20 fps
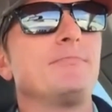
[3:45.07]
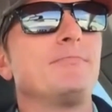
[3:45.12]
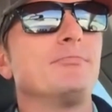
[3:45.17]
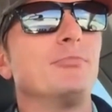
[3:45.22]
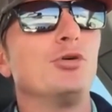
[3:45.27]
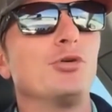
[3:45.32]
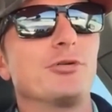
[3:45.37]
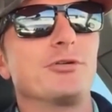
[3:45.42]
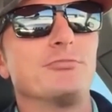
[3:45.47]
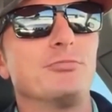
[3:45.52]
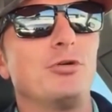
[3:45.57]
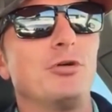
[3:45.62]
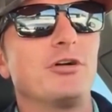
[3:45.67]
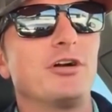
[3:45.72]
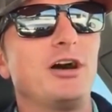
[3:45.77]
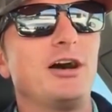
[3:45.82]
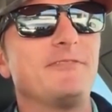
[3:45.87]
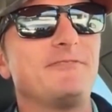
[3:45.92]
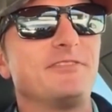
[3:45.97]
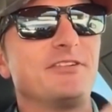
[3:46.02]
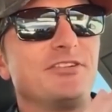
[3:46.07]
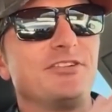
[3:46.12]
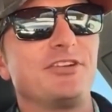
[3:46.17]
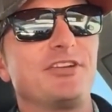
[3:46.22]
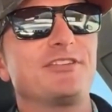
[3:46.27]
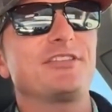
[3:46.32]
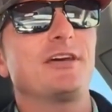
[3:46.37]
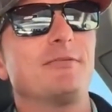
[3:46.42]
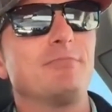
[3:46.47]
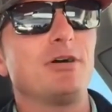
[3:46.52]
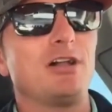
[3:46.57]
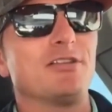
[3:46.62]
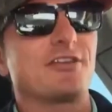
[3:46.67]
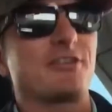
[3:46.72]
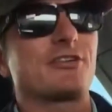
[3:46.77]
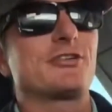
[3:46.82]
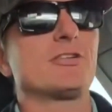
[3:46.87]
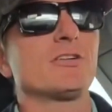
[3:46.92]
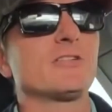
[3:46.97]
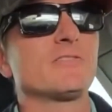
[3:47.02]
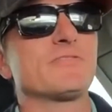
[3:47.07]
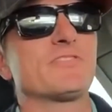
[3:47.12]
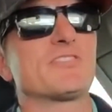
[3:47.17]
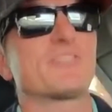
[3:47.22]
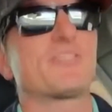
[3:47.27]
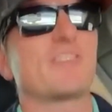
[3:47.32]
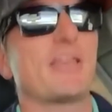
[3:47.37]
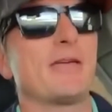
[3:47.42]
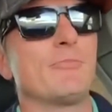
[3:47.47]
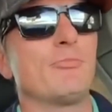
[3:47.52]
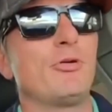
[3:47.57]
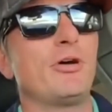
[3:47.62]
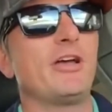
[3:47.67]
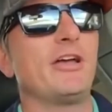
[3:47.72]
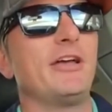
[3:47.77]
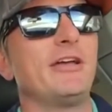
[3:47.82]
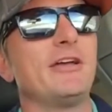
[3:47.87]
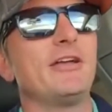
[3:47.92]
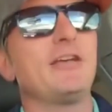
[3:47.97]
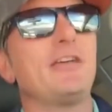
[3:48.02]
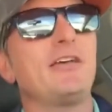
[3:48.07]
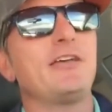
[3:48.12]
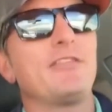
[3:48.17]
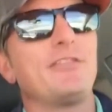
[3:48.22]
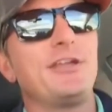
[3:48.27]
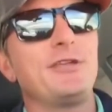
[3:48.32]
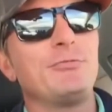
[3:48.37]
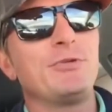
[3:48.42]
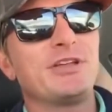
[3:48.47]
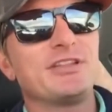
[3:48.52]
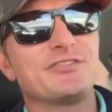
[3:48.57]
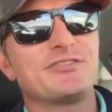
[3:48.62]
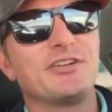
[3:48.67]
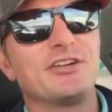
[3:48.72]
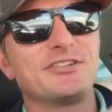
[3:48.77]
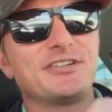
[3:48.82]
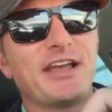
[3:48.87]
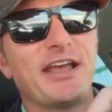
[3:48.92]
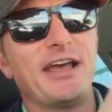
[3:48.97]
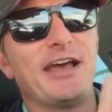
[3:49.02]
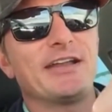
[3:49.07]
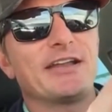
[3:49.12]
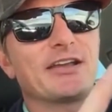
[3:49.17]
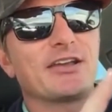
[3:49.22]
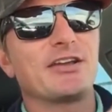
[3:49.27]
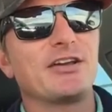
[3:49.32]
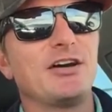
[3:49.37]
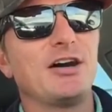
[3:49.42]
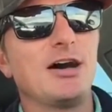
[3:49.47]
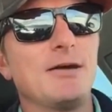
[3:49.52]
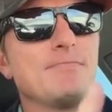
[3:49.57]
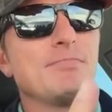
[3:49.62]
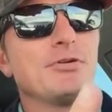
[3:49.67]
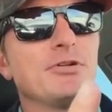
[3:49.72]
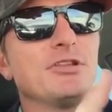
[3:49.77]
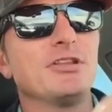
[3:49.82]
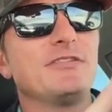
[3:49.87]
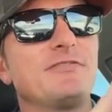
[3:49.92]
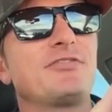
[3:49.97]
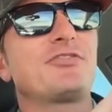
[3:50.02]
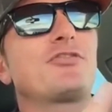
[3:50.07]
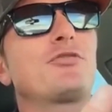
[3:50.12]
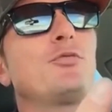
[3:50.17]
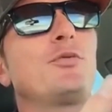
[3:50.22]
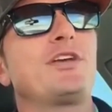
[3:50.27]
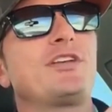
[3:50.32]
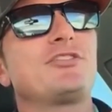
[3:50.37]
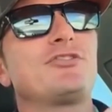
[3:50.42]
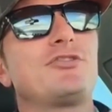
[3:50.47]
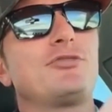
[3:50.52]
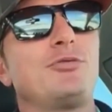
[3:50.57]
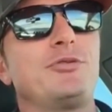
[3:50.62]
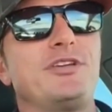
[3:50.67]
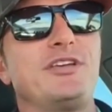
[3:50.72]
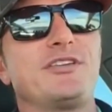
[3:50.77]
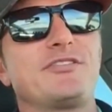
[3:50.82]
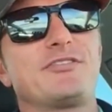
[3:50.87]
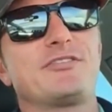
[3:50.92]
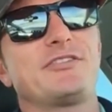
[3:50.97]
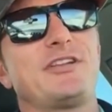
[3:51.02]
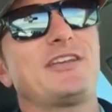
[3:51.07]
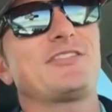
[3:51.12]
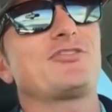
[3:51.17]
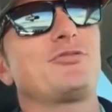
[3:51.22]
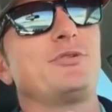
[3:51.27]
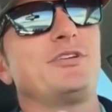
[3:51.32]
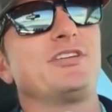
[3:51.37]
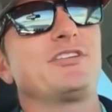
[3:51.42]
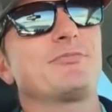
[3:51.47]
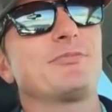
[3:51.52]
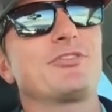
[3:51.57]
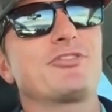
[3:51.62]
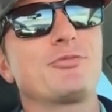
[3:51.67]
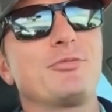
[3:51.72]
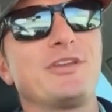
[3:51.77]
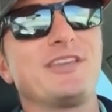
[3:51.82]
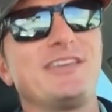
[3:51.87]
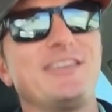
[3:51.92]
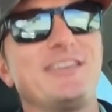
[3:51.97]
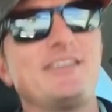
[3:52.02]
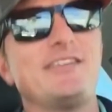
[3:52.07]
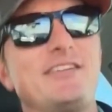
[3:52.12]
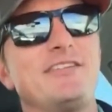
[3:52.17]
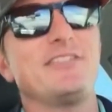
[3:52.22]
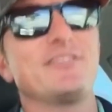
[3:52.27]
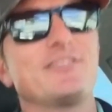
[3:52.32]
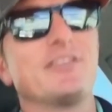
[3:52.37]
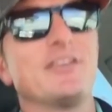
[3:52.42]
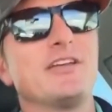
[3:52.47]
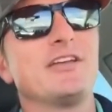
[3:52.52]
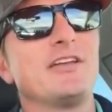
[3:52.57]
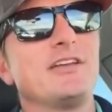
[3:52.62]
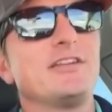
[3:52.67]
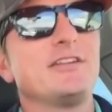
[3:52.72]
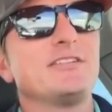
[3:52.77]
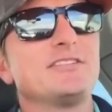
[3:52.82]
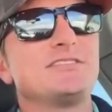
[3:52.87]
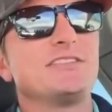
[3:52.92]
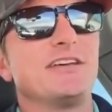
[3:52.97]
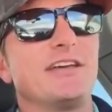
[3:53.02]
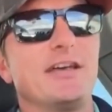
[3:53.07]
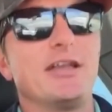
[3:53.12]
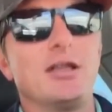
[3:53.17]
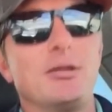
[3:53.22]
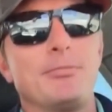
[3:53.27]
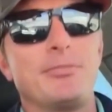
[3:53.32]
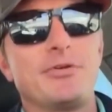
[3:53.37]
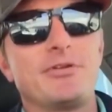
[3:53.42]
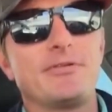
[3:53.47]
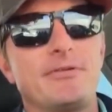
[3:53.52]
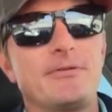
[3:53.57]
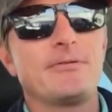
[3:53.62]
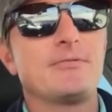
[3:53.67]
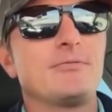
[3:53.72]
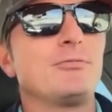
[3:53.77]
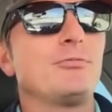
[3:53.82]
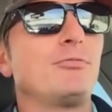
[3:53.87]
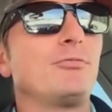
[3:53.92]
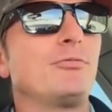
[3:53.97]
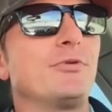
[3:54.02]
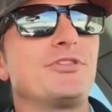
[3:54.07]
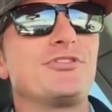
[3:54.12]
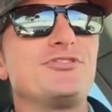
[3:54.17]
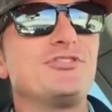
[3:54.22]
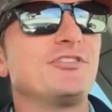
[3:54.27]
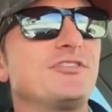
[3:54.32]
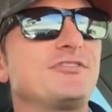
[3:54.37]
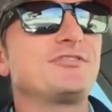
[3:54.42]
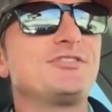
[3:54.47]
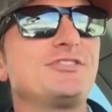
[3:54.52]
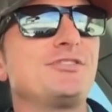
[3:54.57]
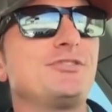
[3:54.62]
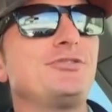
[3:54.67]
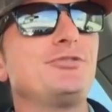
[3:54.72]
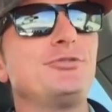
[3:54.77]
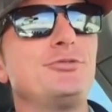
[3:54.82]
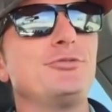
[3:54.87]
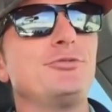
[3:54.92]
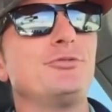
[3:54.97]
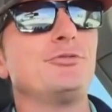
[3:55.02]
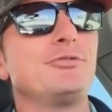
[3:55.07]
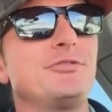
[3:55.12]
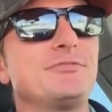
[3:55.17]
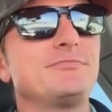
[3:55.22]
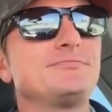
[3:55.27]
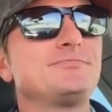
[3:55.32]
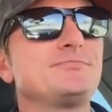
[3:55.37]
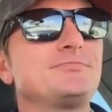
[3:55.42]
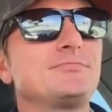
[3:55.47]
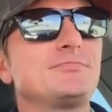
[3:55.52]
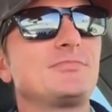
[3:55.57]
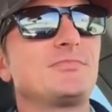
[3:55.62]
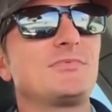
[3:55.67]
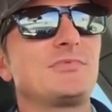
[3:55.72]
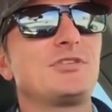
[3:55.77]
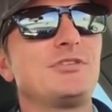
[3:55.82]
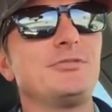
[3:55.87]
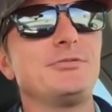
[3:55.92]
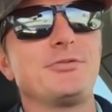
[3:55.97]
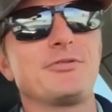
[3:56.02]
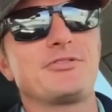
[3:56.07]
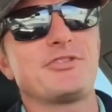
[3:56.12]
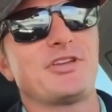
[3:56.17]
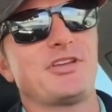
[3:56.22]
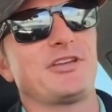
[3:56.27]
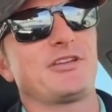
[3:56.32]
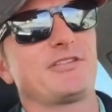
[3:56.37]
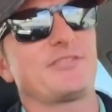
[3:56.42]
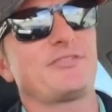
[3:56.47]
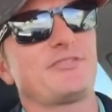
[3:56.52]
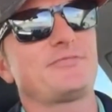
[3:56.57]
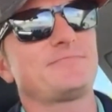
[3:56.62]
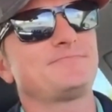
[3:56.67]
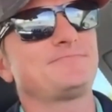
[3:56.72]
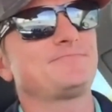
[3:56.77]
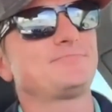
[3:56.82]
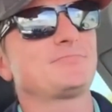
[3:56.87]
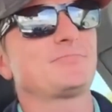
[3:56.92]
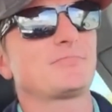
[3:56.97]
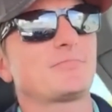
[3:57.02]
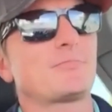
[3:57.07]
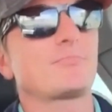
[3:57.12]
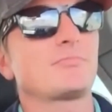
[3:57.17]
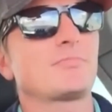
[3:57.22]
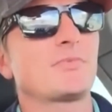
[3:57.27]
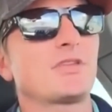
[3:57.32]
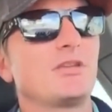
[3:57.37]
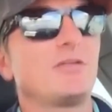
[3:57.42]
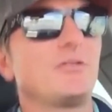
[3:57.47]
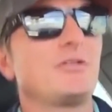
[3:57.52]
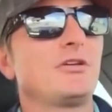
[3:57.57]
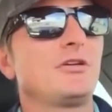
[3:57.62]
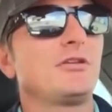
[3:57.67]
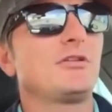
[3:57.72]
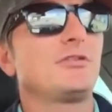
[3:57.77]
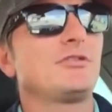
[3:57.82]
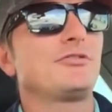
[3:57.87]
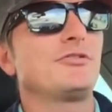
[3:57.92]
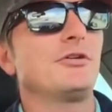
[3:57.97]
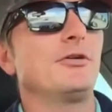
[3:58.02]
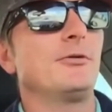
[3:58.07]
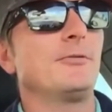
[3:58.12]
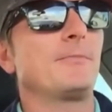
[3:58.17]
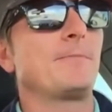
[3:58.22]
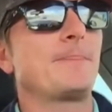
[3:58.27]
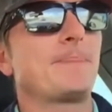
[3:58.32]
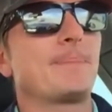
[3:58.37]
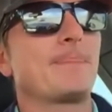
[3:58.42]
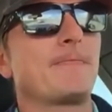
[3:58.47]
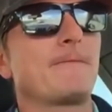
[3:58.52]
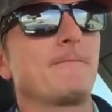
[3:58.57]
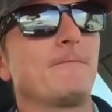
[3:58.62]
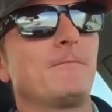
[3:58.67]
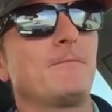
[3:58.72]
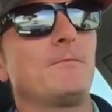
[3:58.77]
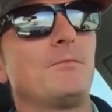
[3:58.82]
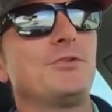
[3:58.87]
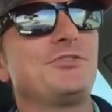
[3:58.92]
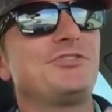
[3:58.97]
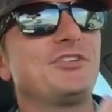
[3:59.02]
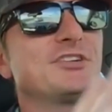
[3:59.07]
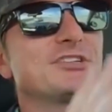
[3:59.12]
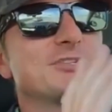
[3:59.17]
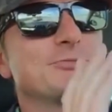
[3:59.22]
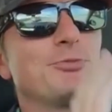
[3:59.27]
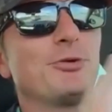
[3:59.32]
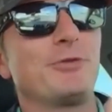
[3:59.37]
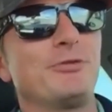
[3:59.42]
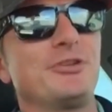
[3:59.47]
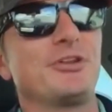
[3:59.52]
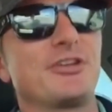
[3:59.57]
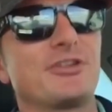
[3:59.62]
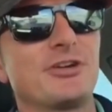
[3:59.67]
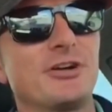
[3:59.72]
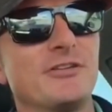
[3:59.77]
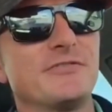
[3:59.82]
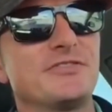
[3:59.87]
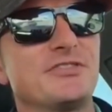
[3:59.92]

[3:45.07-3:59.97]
more and more often, and you get that ball to curve the same way, then we can start to add a couple of swing tweaks, or not tweaks, but swing keys to help with just two things. So once you get to the point where you can curve